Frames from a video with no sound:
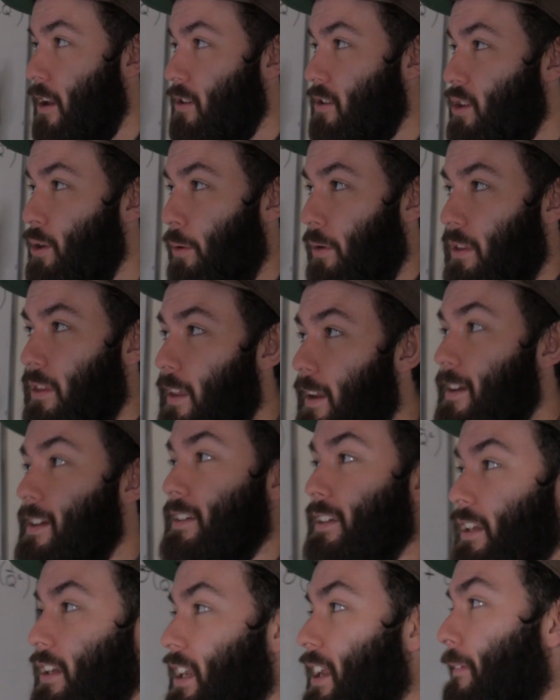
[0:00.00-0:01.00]
The only thing
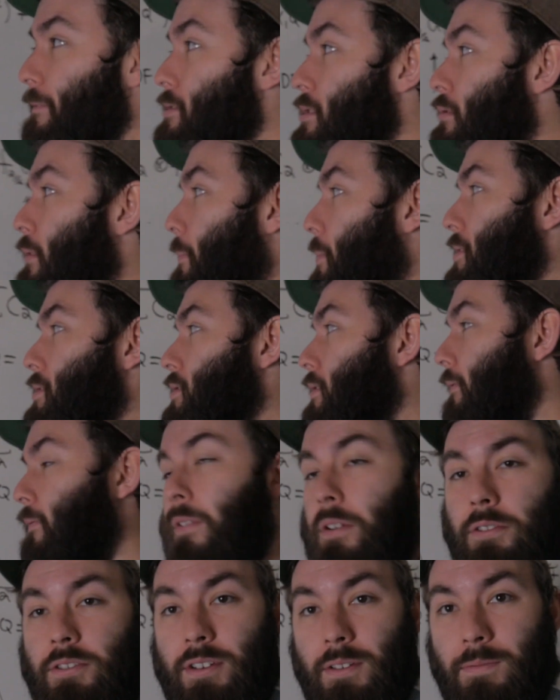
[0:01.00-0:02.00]
is it gives you a bunch of
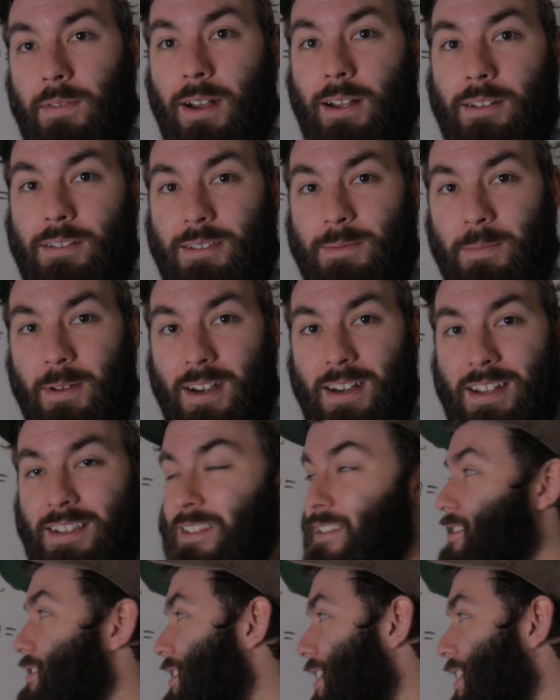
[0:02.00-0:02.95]
function values, but it doesn't